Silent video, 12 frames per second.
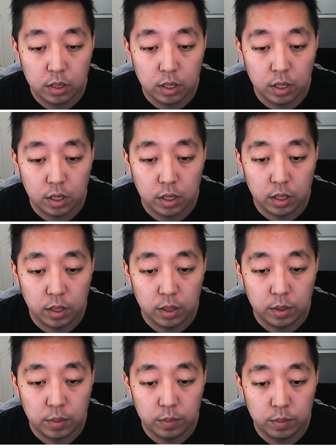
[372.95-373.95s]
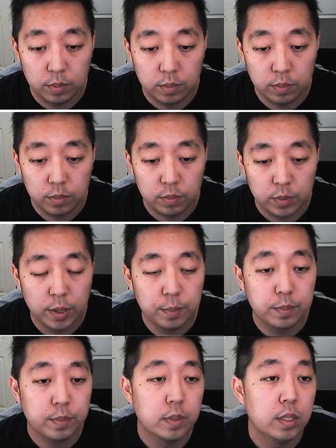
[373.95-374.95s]
Um, yep.
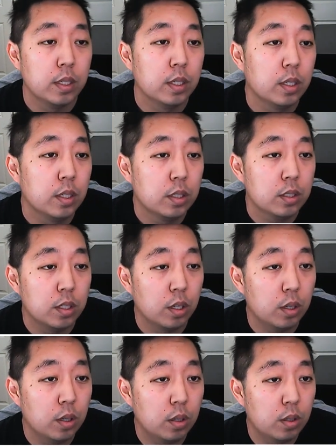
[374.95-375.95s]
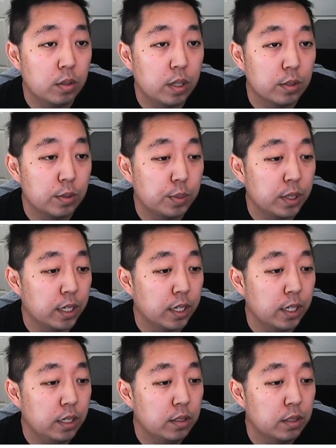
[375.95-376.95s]
So that was pretty
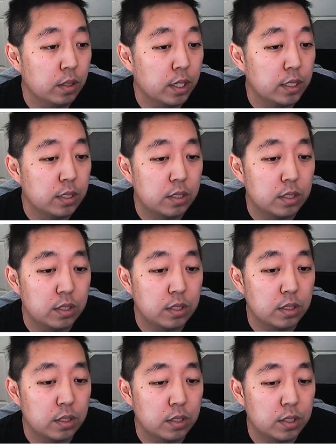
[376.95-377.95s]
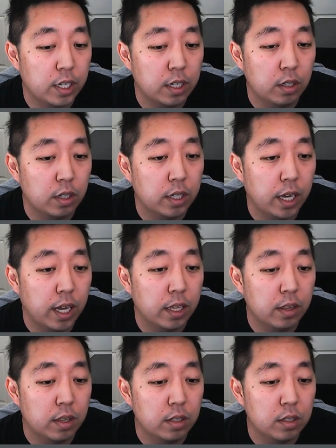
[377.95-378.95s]
good. So let's a look
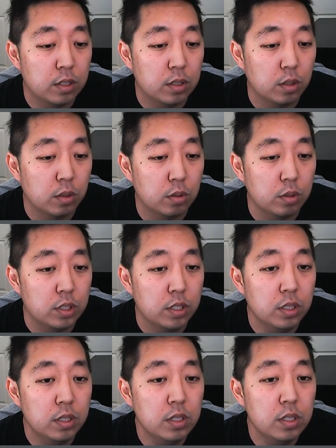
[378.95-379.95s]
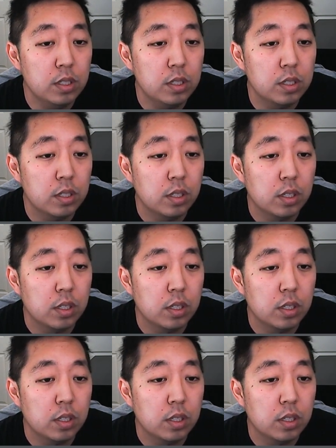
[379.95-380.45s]
at the solutions.